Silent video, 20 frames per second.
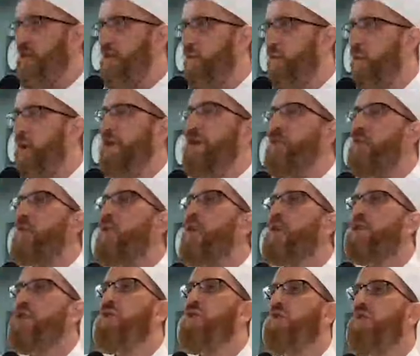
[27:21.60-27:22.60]
what
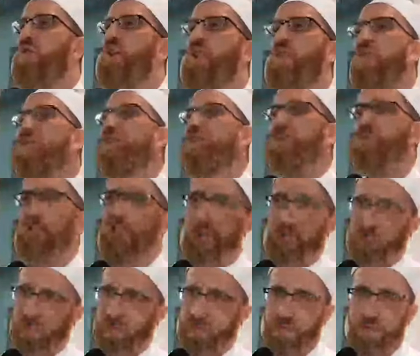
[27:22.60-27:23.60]
was your fate would still
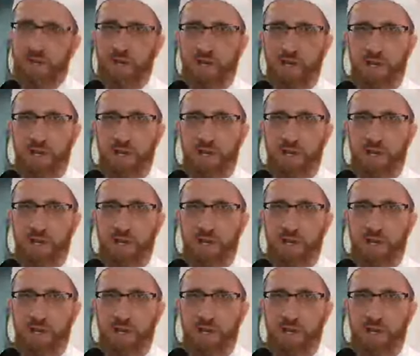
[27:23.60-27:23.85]
come to you.